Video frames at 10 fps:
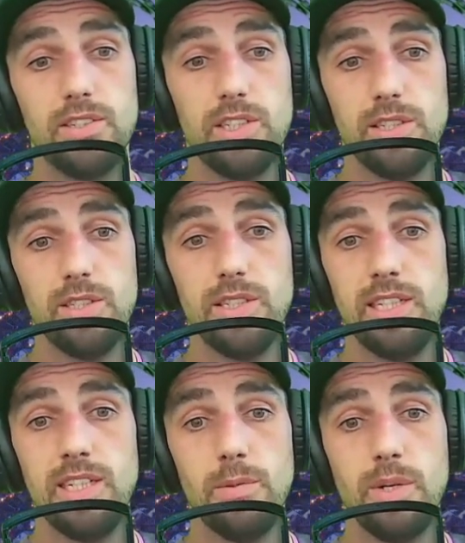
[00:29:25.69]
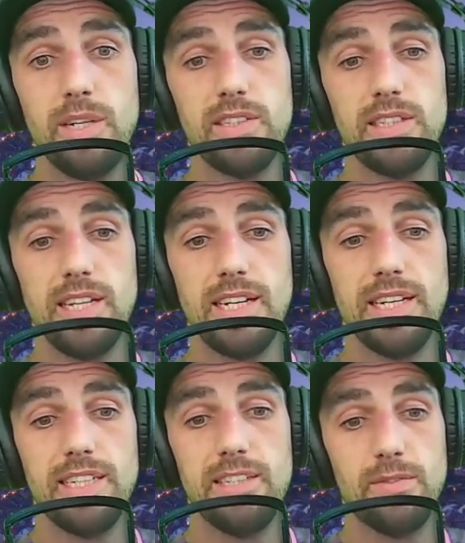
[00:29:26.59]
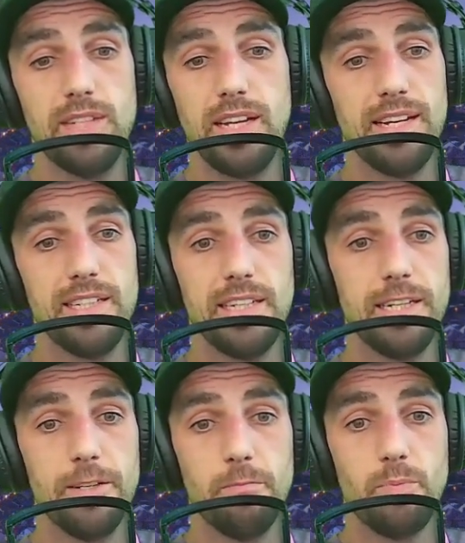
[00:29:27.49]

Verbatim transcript: You know, he he wasn't uh, given any um,